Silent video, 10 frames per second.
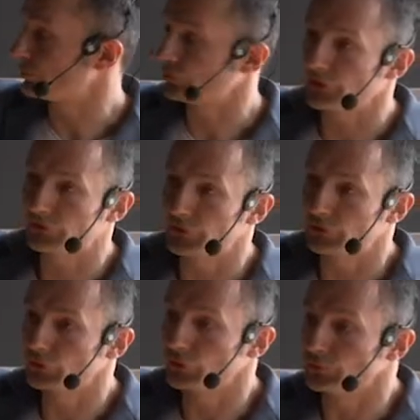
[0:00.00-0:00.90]
to
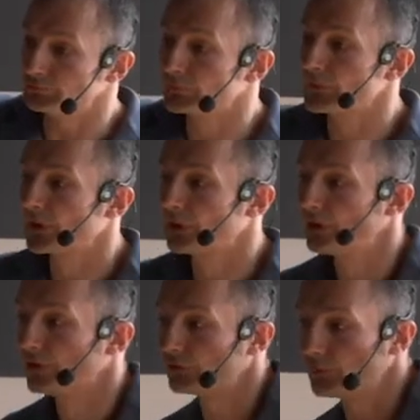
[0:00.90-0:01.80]
62.
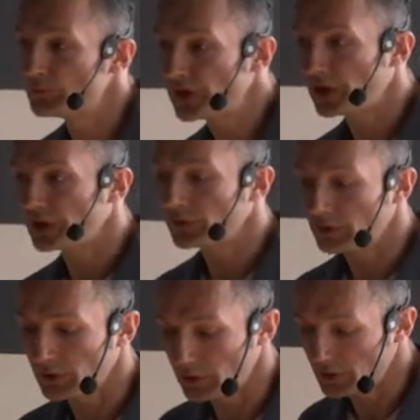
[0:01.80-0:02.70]
So meaning
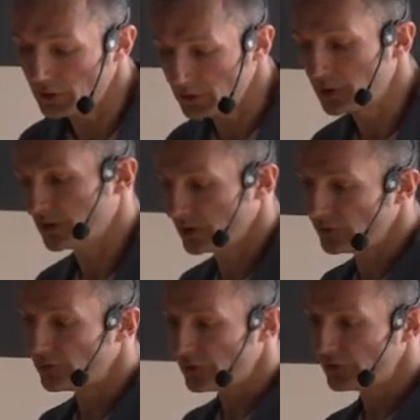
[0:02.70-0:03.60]

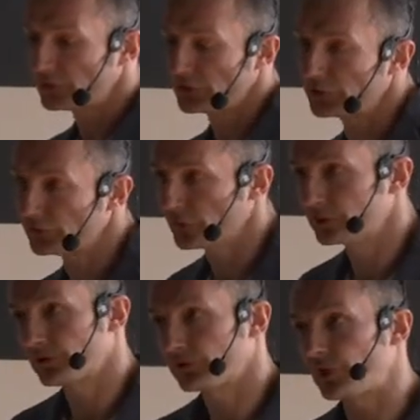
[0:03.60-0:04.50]
this is
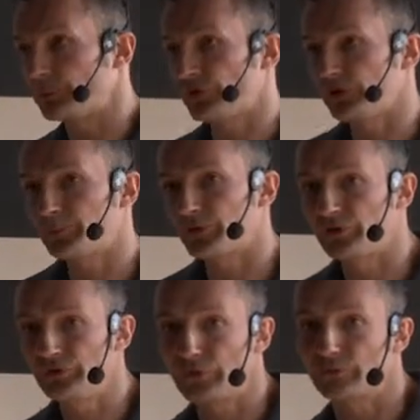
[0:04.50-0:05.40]
not something
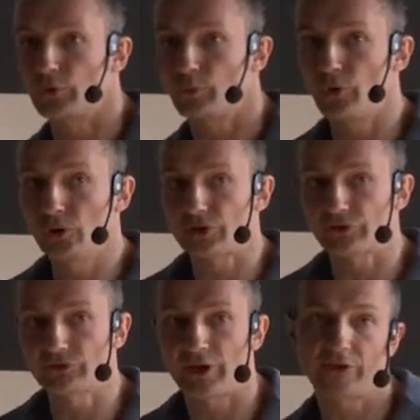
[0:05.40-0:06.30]
specific for Baltic
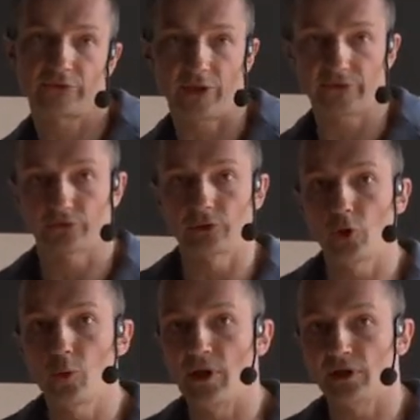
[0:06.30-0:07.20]
states, that's
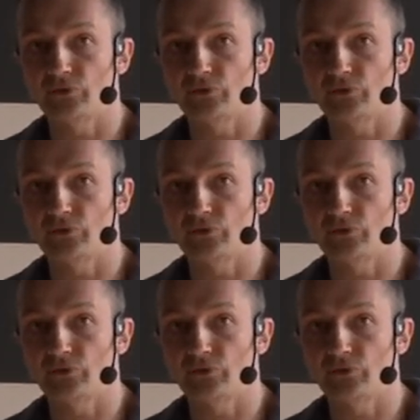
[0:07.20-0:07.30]
global